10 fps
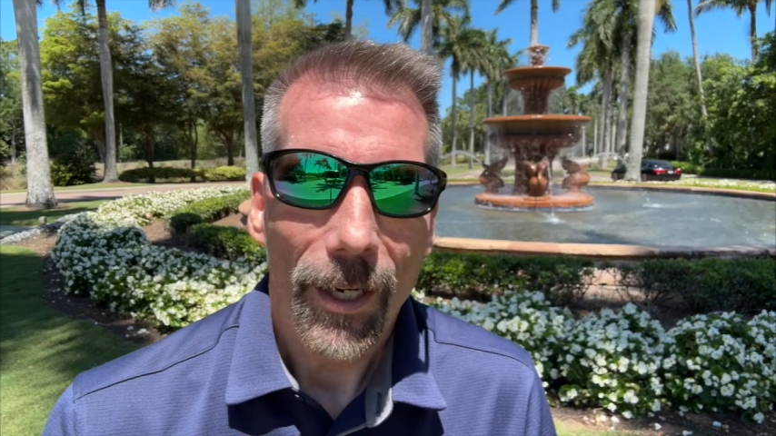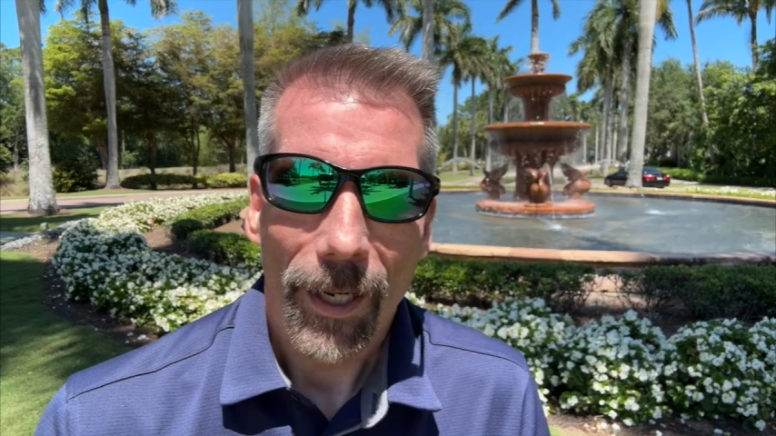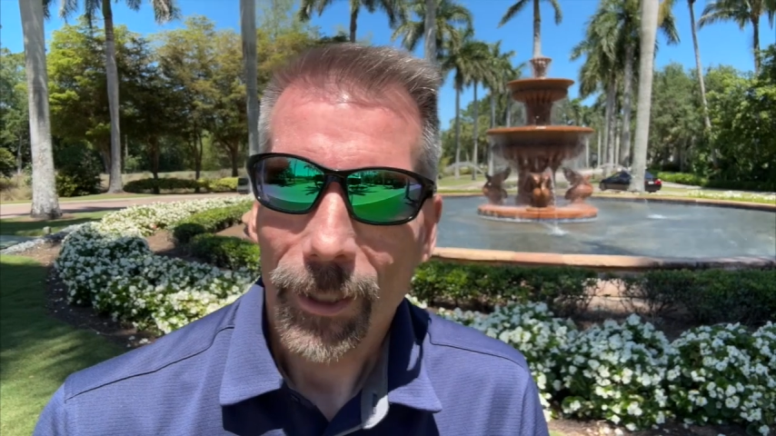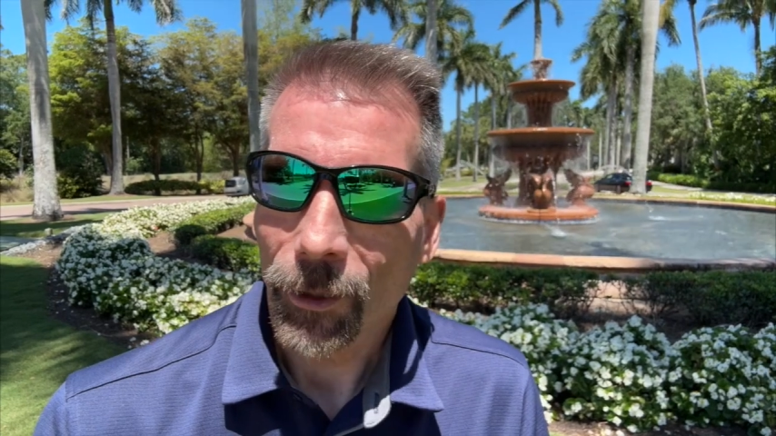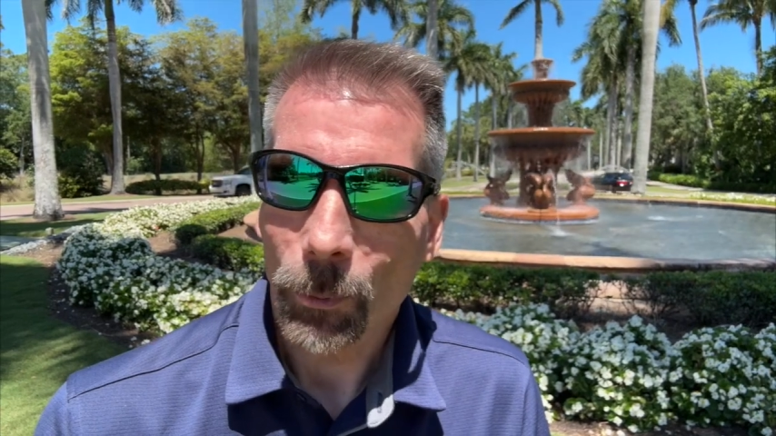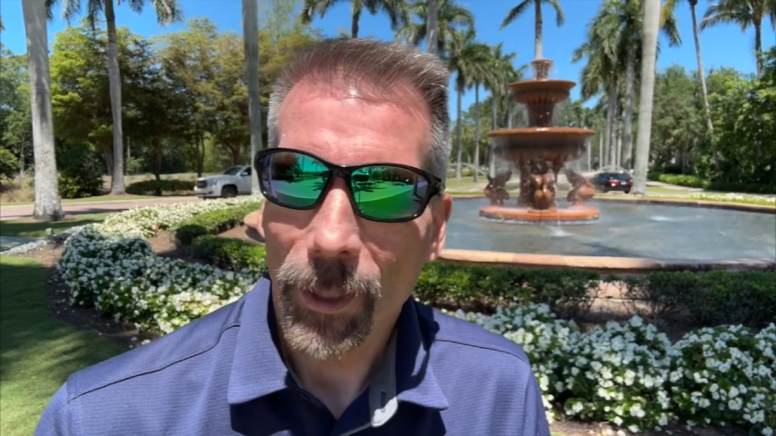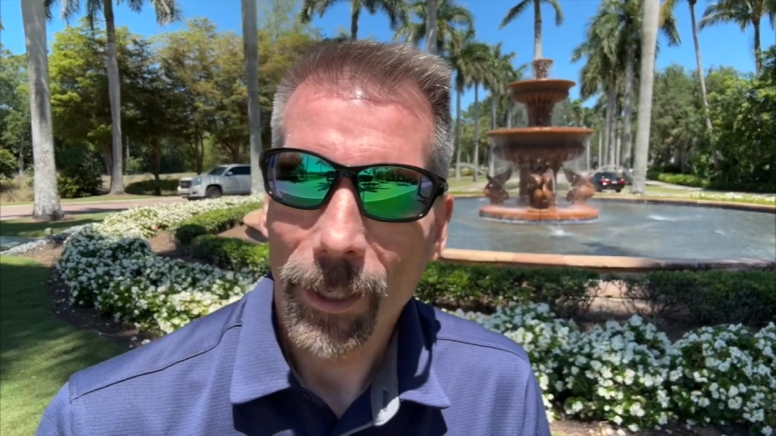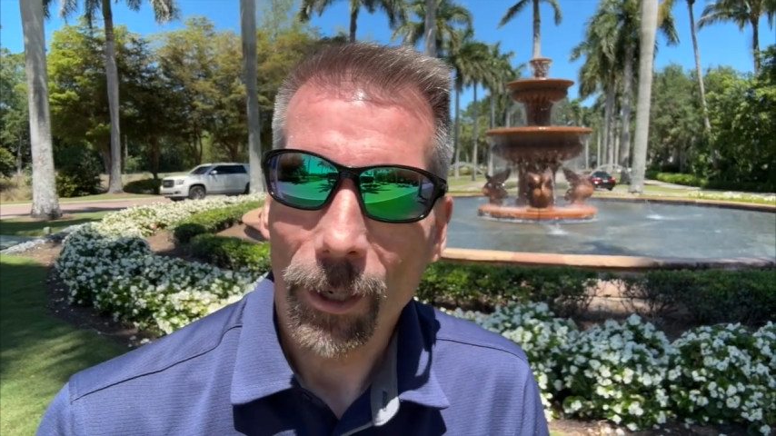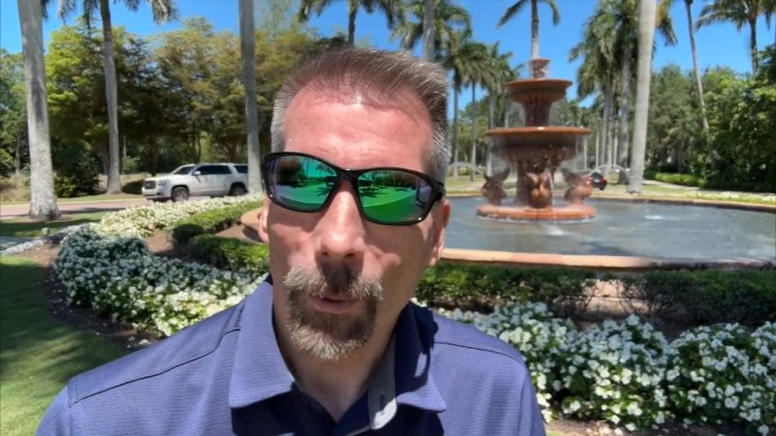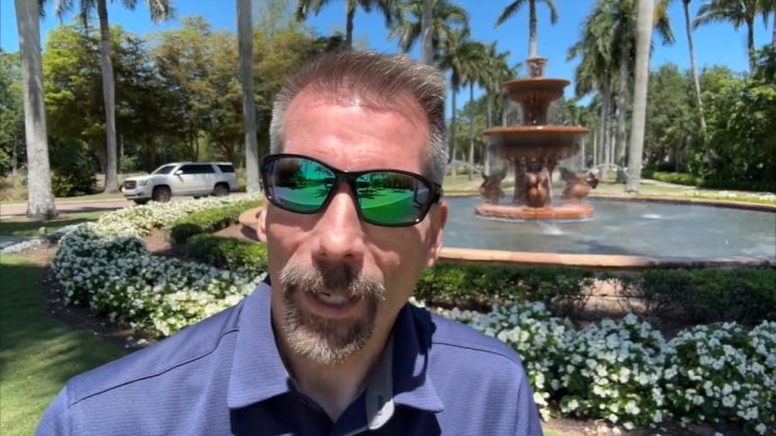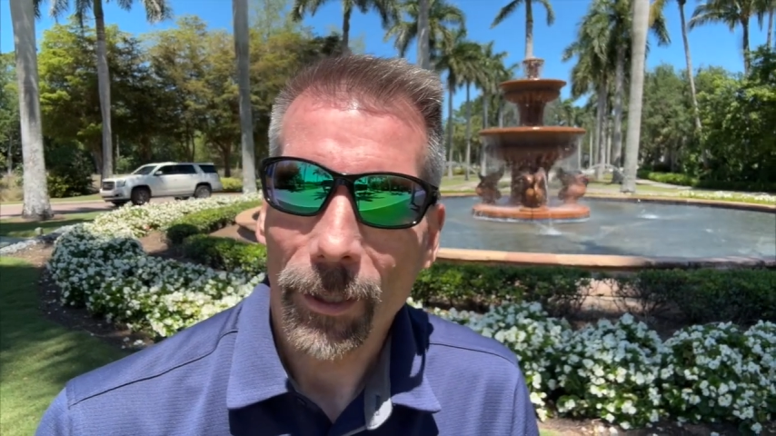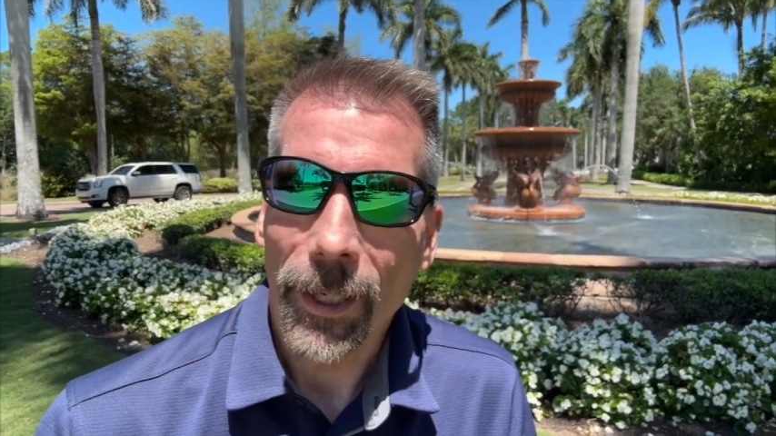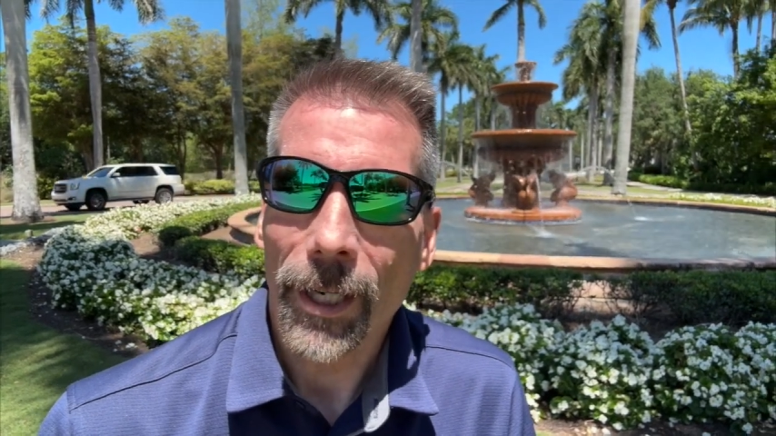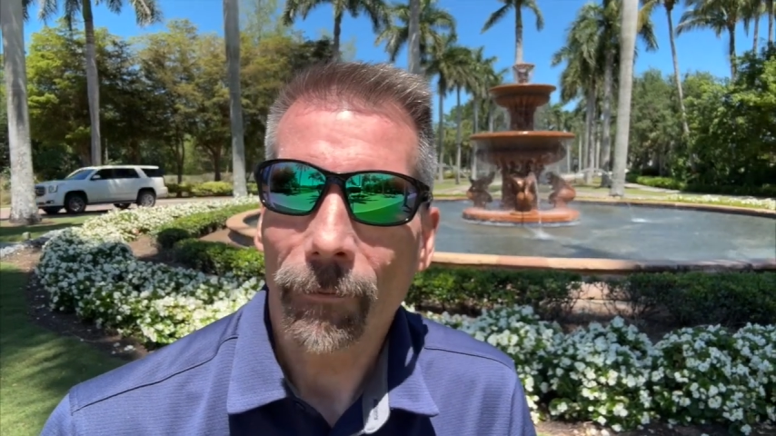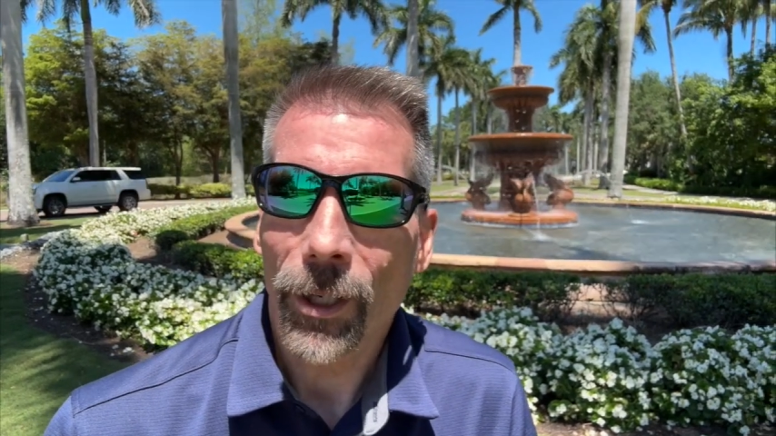I just wanted to quickly
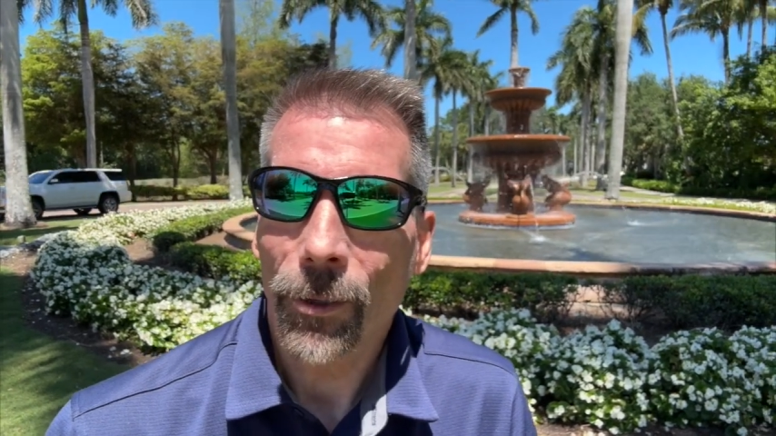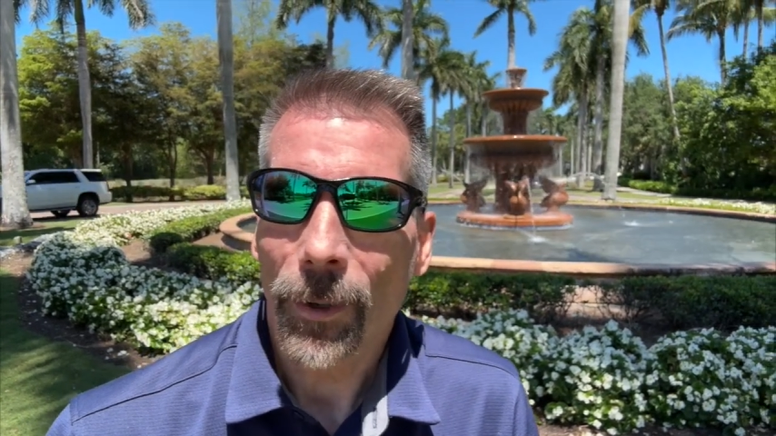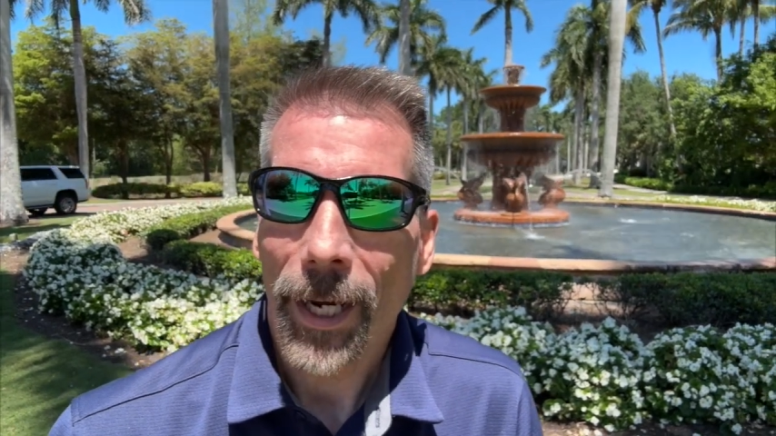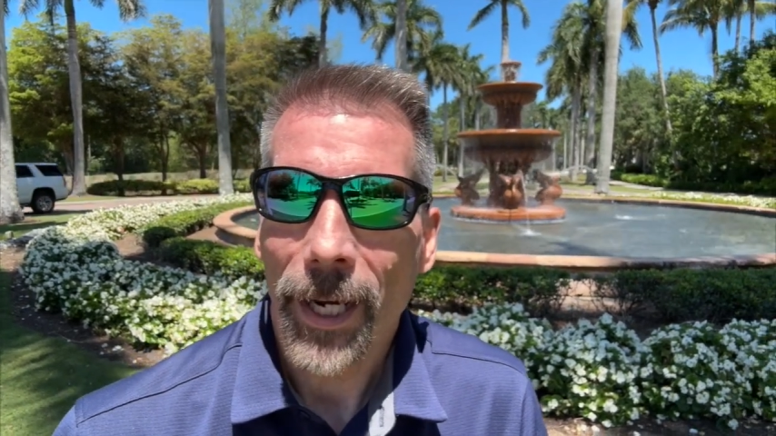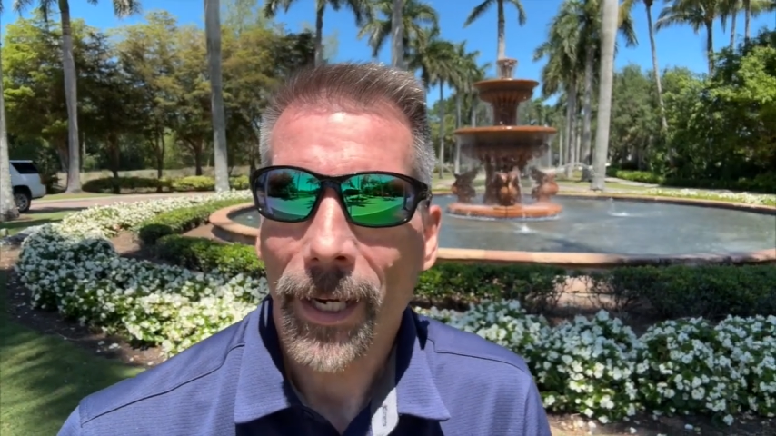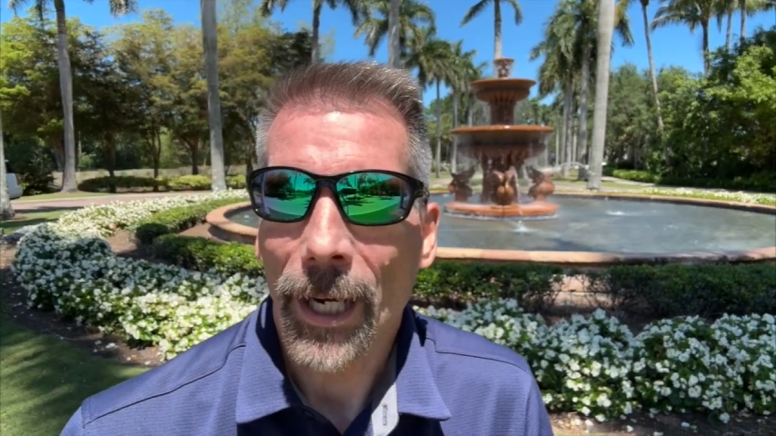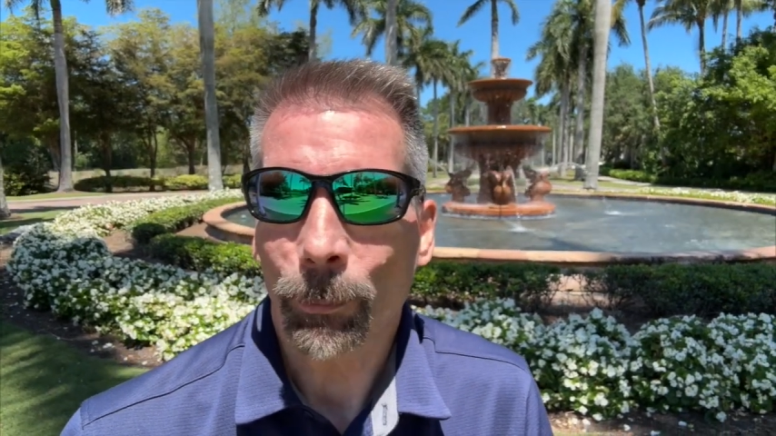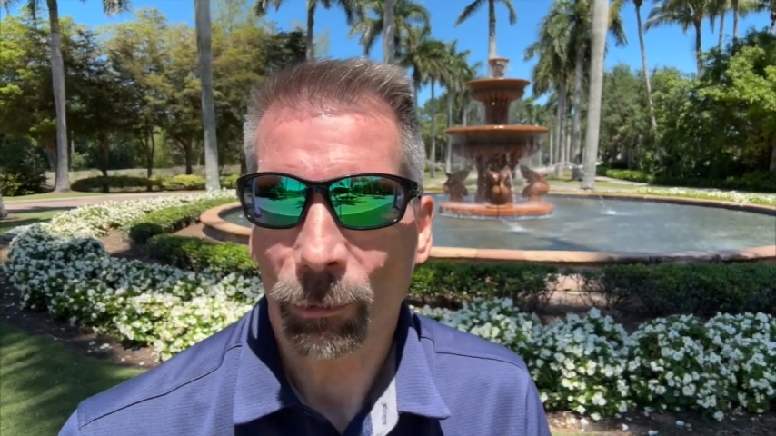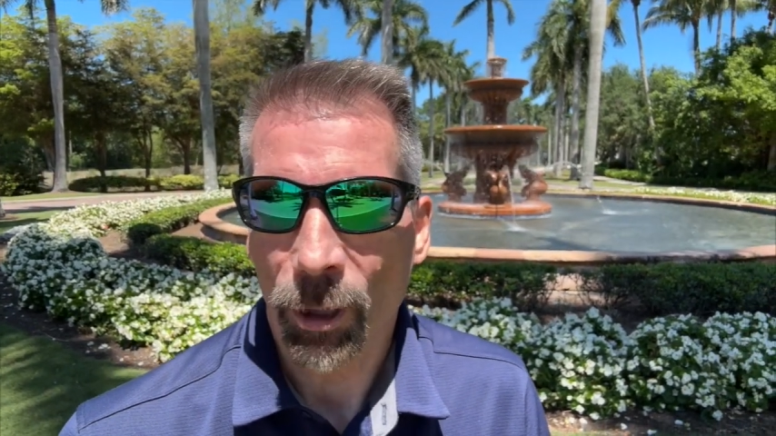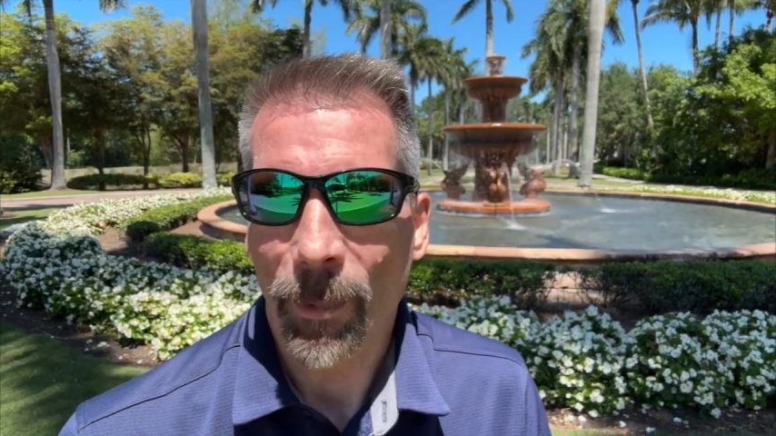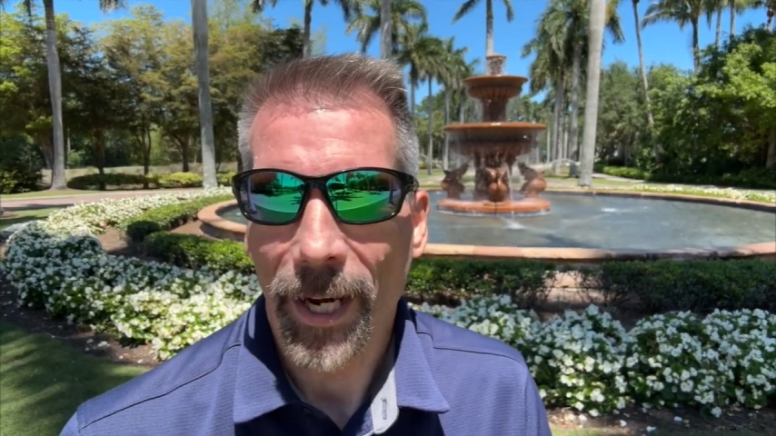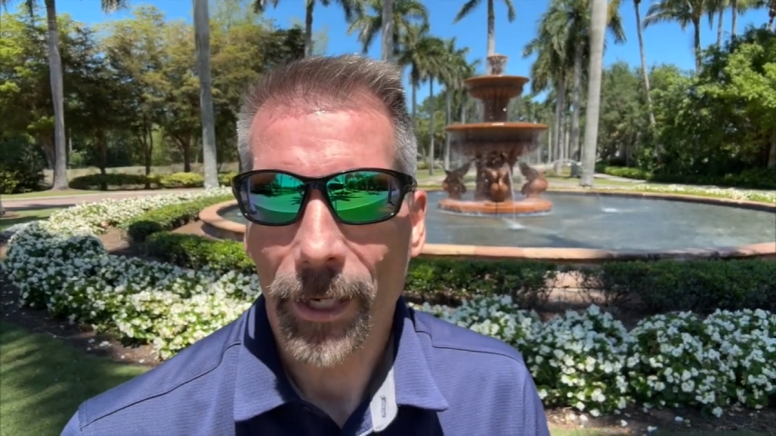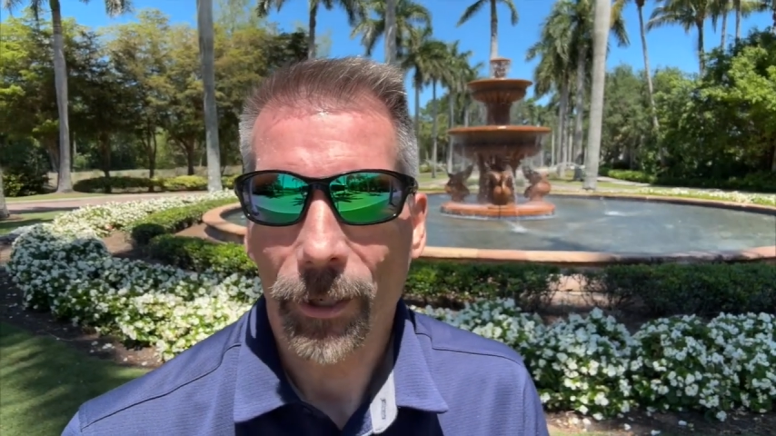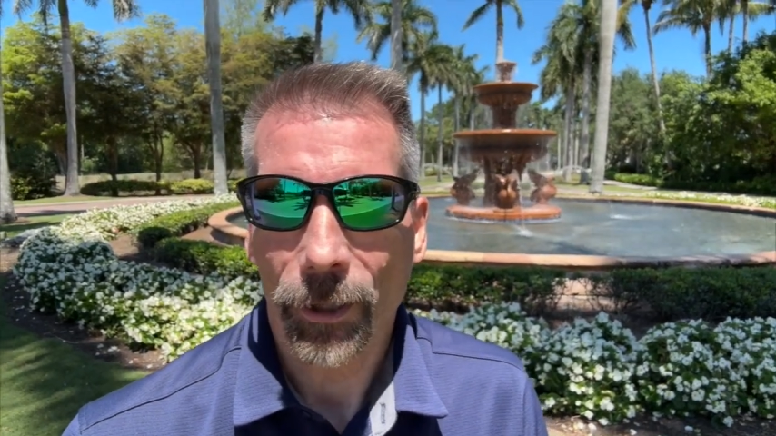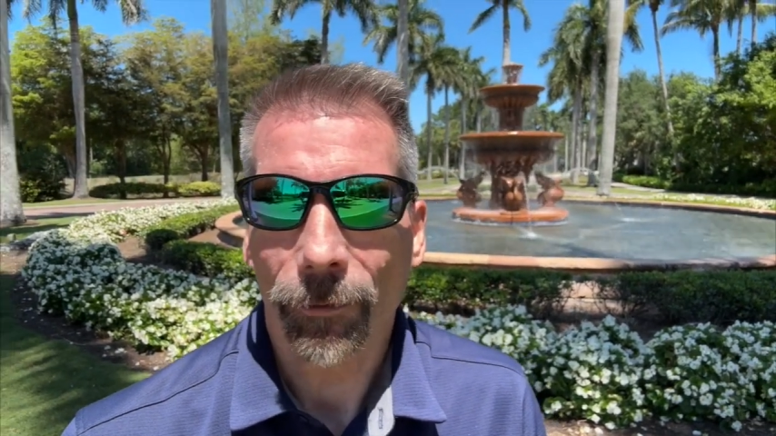give you a couple reminders.